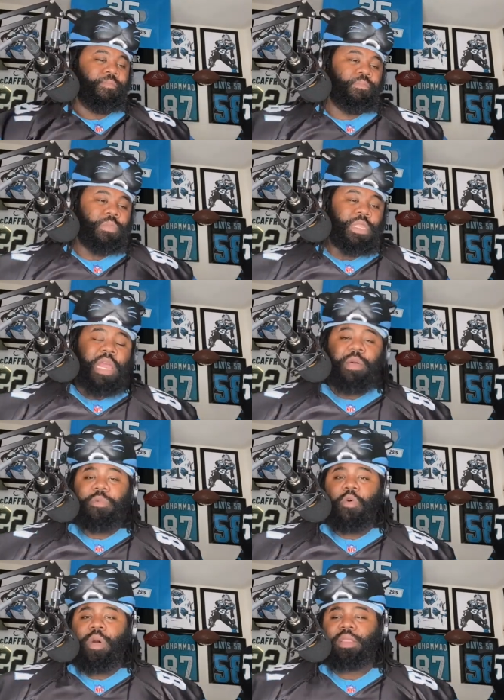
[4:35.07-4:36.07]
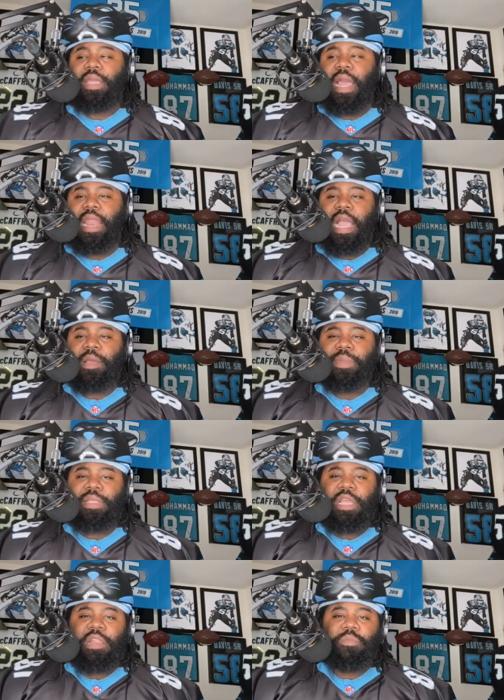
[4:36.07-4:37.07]
Taylor Moan, one thing I like
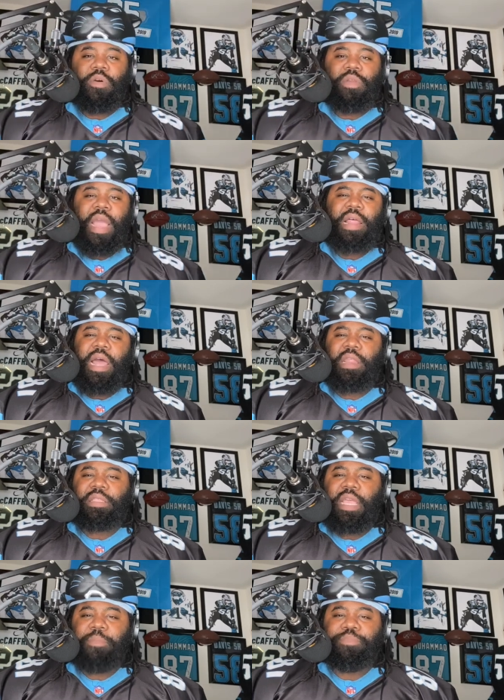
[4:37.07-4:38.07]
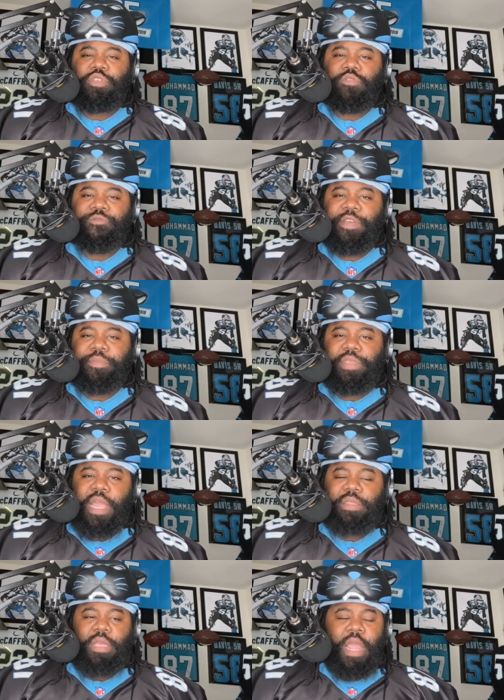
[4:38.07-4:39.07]
about Taylor Moan, I, I, looked at two films
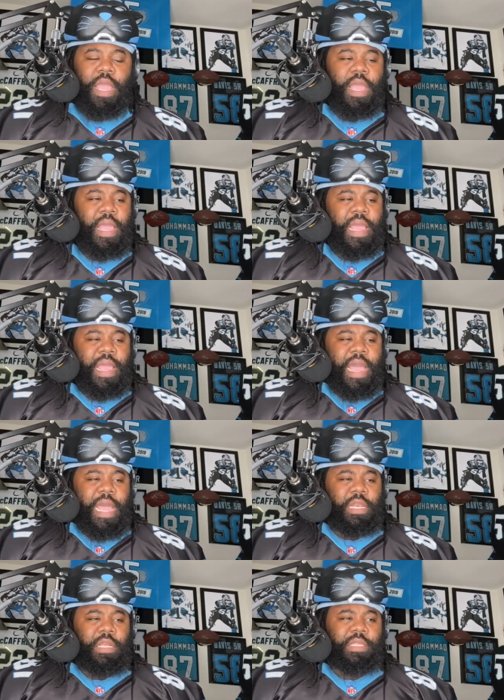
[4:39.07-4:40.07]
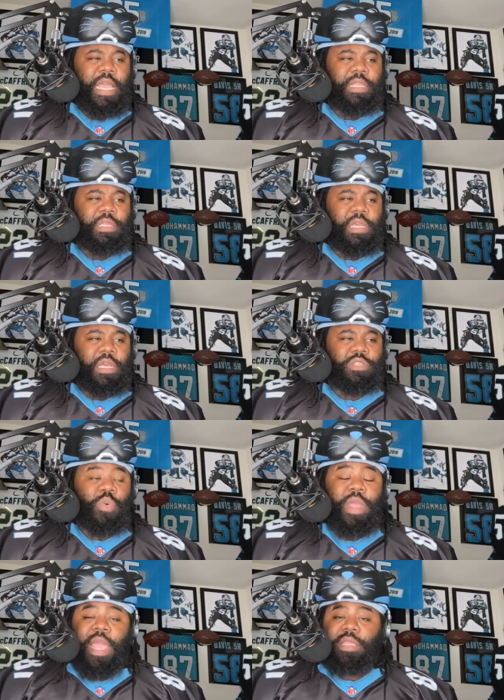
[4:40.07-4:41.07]
yesterday. I looked at the
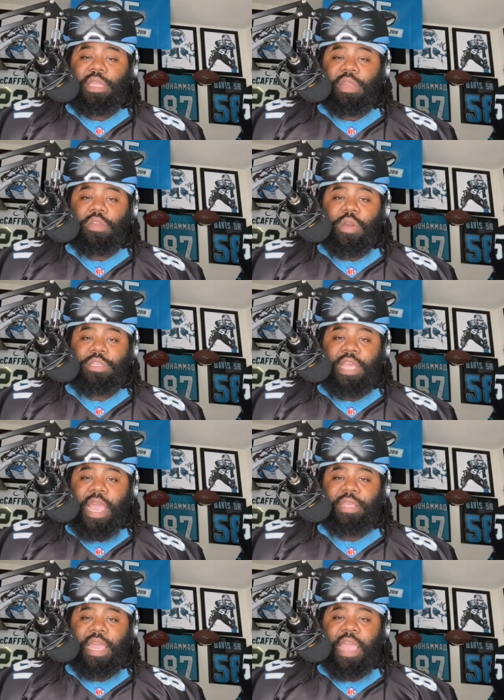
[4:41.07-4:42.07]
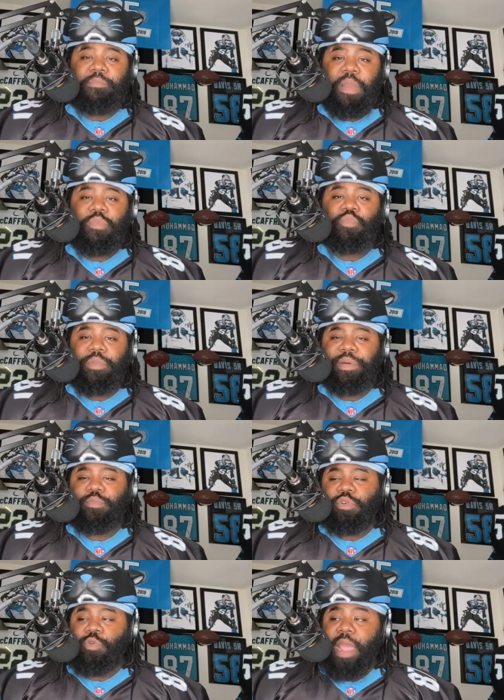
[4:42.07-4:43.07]
2018 New York Giants game. Remember,
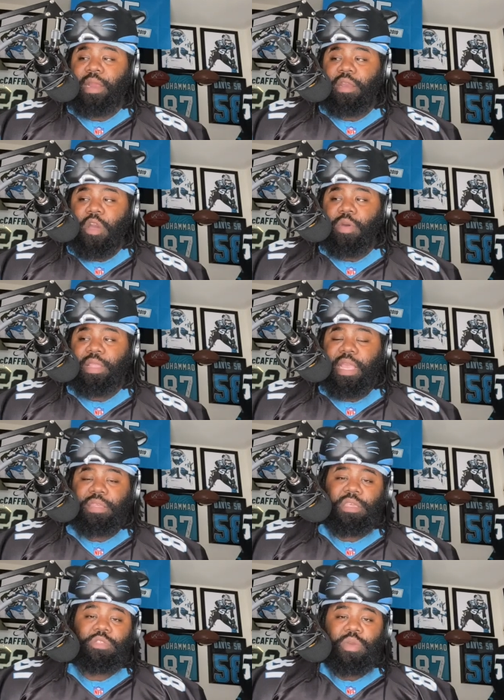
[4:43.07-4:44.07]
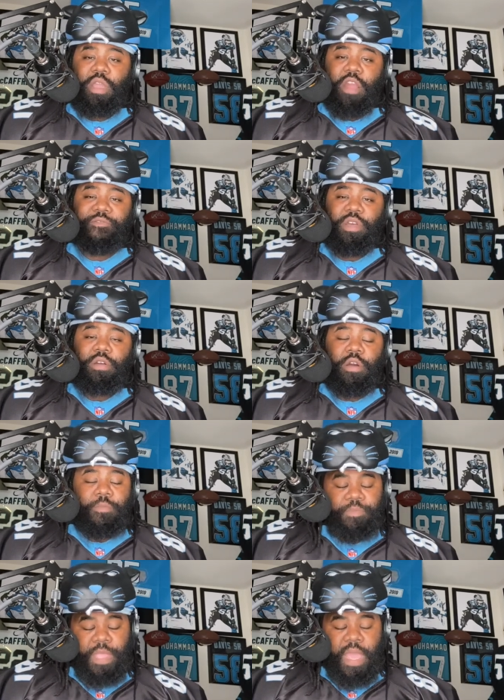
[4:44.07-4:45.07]
remember when Graham Gano hit that 63 yard field
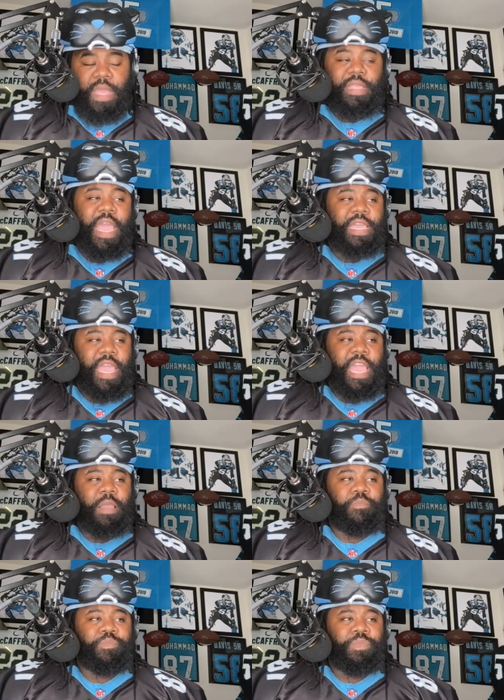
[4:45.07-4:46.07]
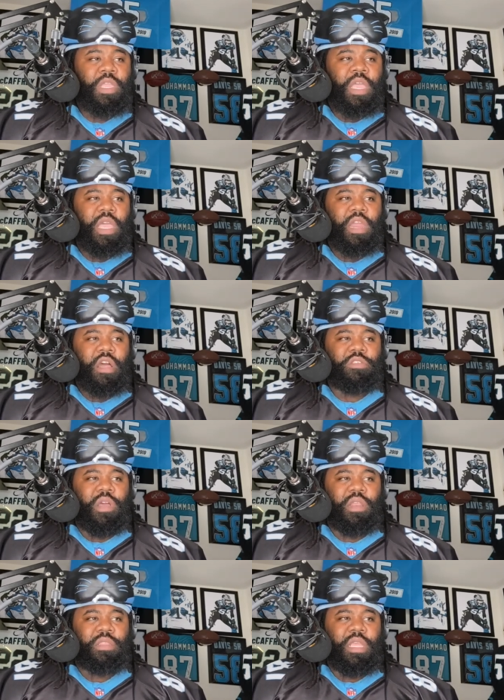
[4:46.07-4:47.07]
goal? That game. And also,
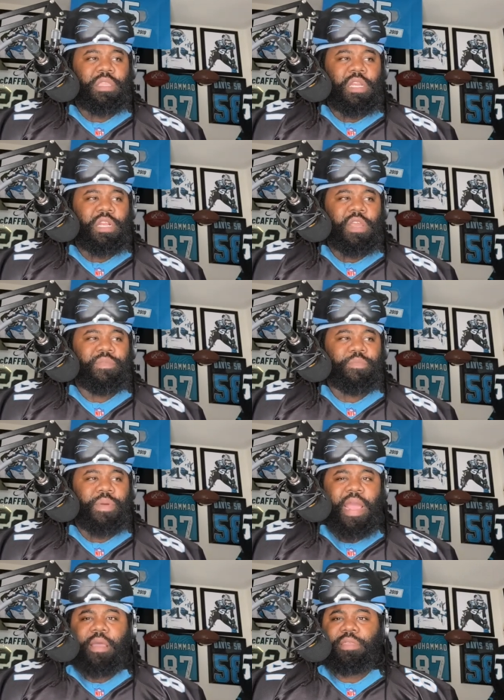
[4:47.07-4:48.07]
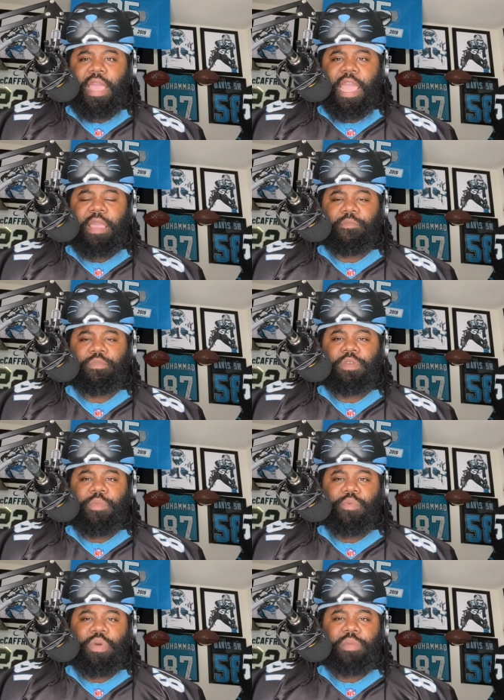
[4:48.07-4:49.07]
I looked at the Cleveland Browns game
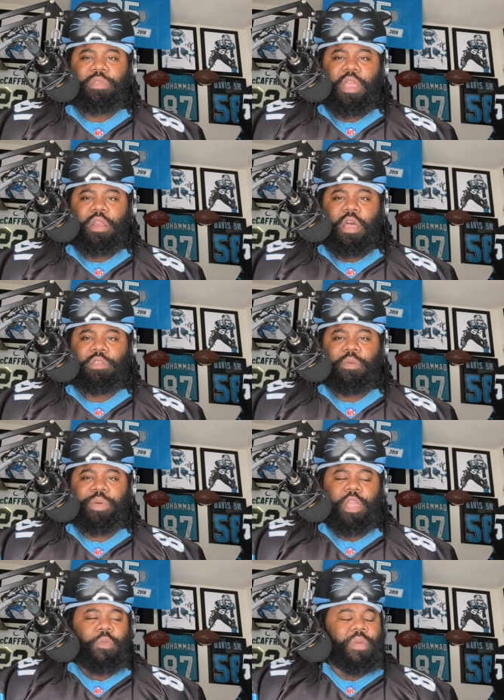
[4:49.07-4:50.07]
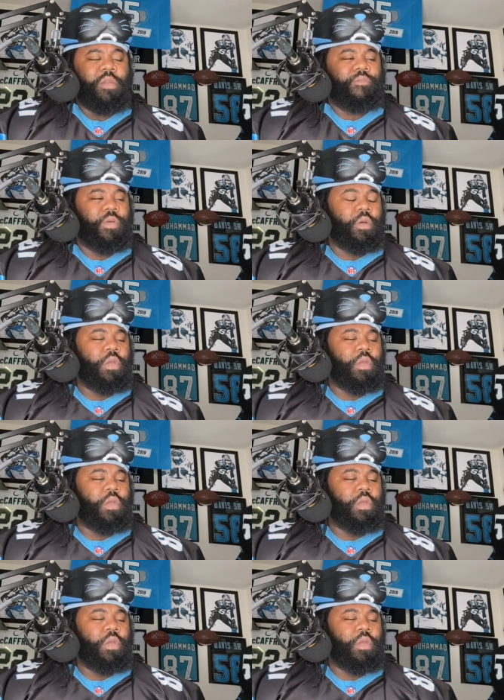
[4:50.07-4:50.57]
if we went up there and lost to Baker Mayfield.